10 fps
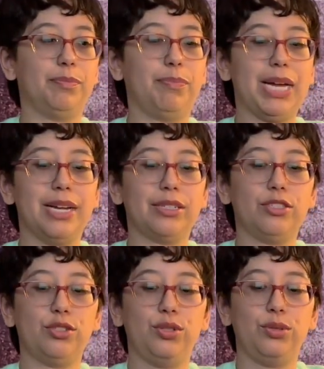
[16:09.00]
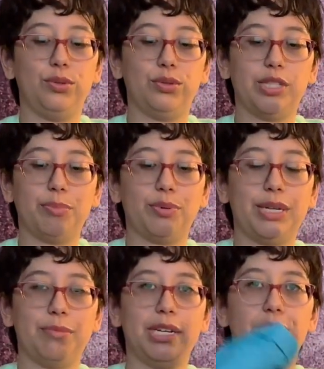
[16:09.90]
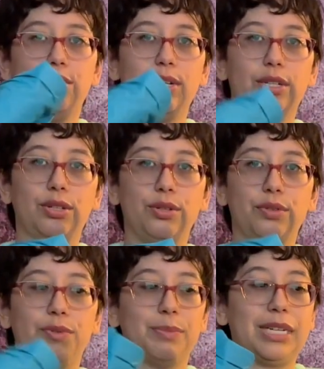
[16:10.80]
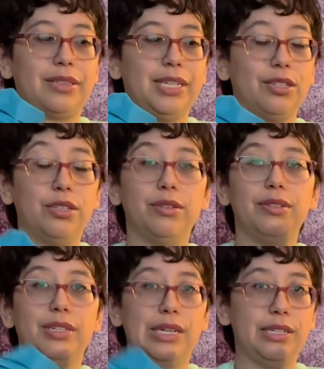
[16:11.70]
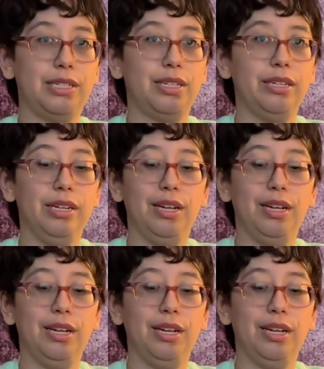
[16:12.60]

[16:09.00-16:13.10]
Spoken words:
bags to separate my dirty clothes from my clean clothes, and I did